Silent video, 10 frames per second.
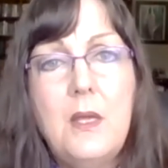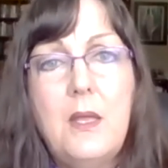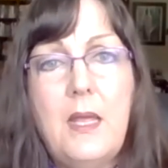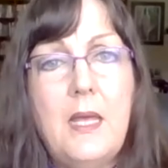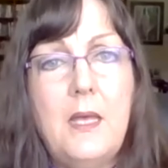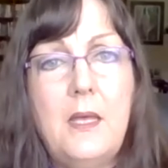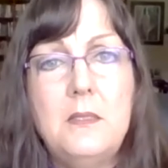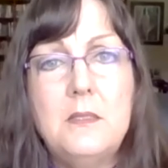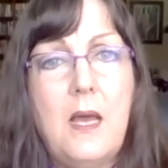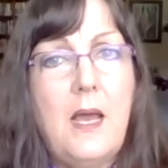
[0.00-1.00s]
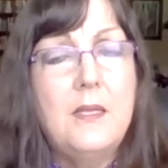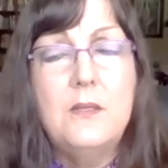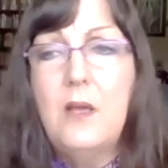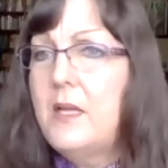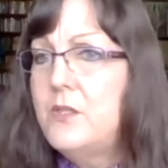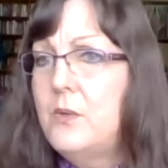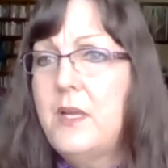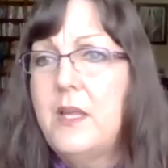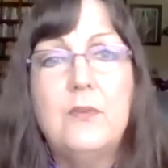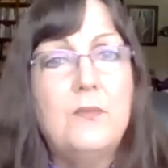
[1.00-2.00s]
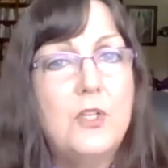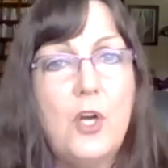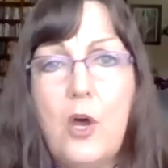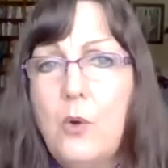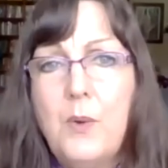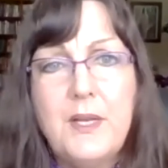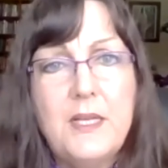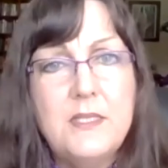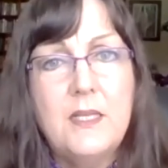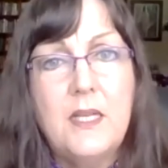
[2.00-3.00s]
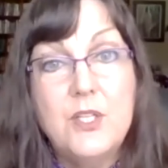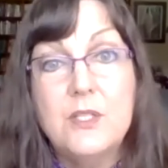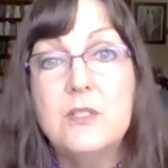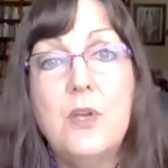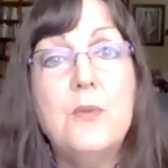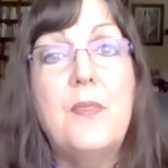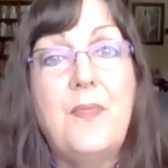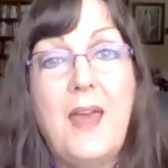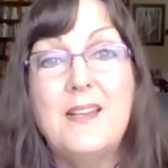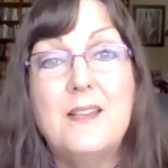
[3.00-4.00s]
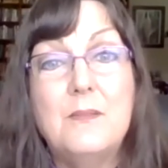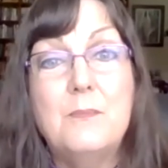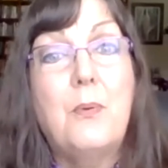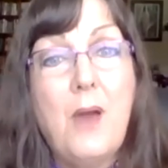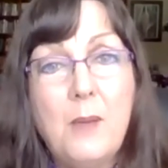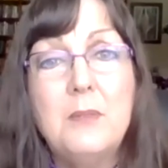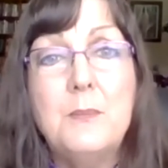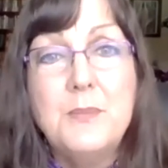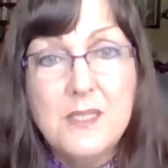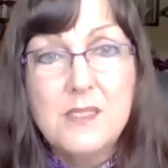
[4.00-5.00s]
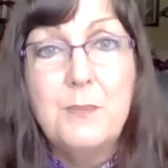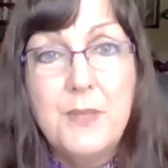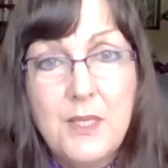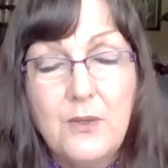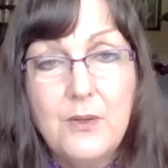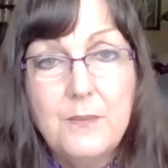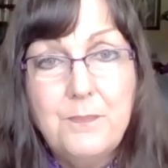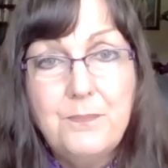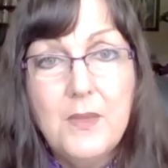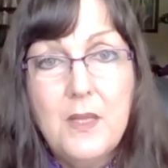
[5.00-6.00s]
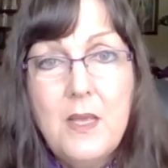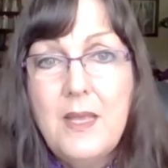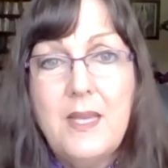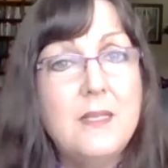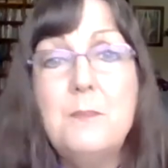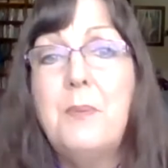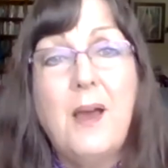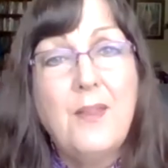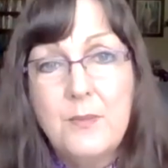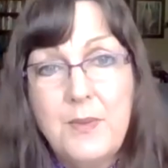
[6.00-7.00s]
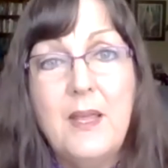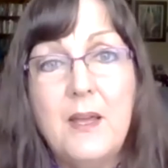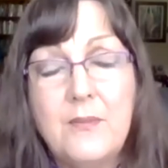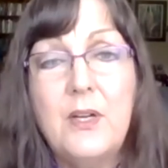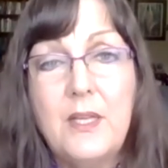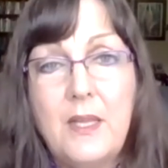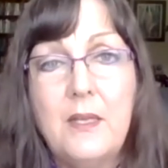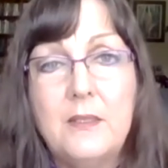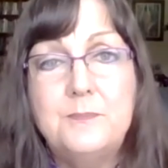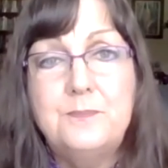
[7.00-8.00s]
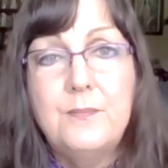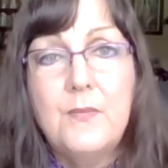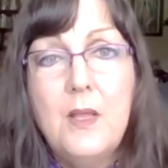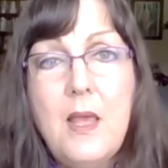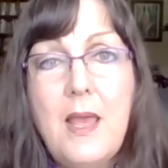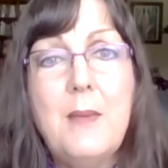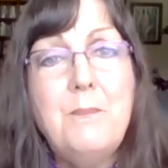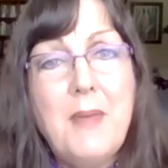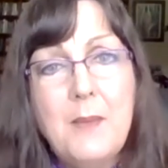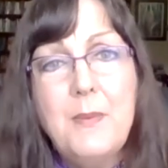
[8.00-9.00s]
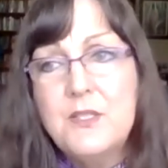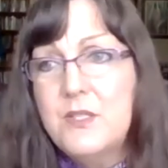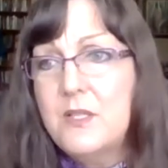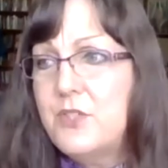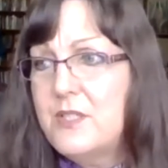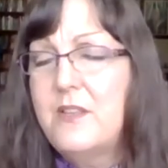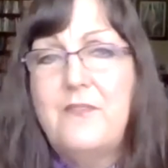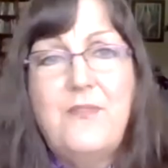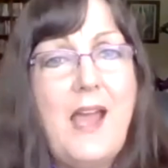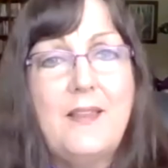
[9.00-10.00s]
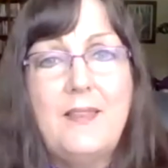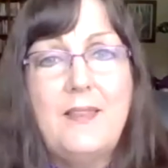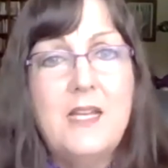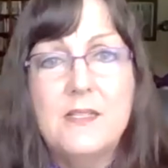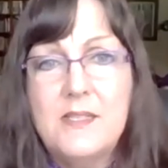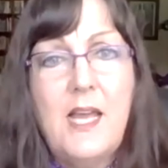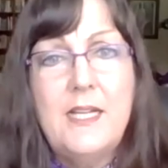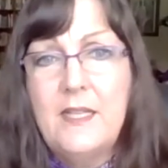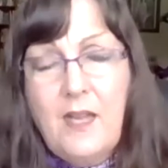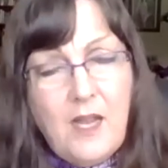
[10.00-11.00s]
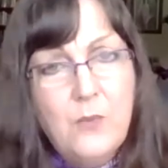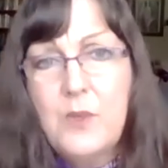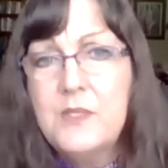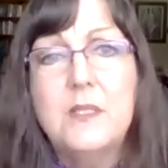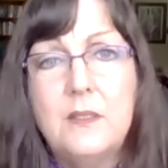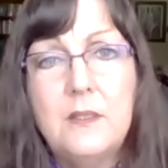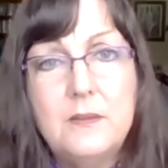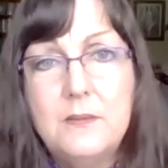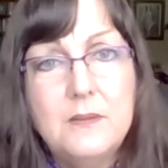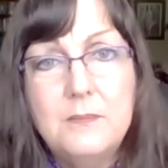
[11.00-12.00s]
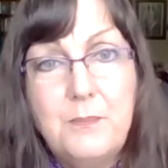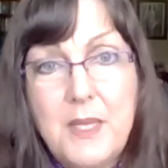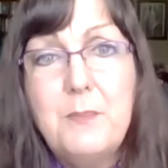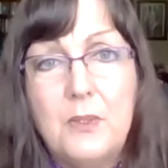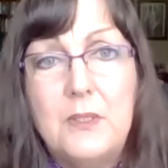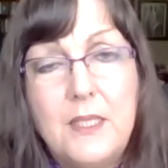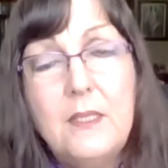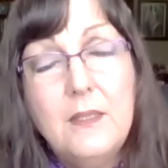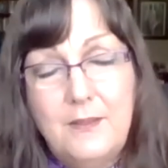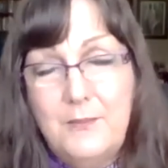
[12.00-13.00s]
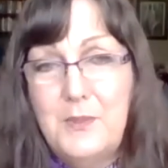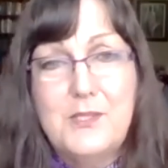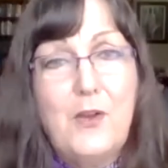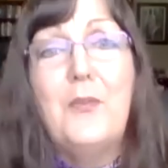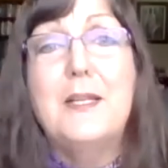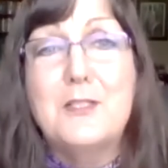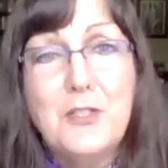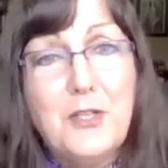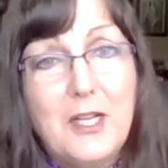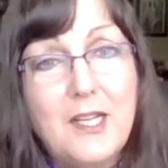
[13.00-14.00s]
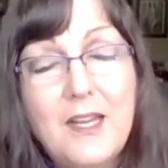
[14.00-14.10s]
And I don't even recall what I did. I just know that that problem disappeared. He didn't bother me ever again. And maybe just the fact that I decided I wasn't going to be bullied was all that it took.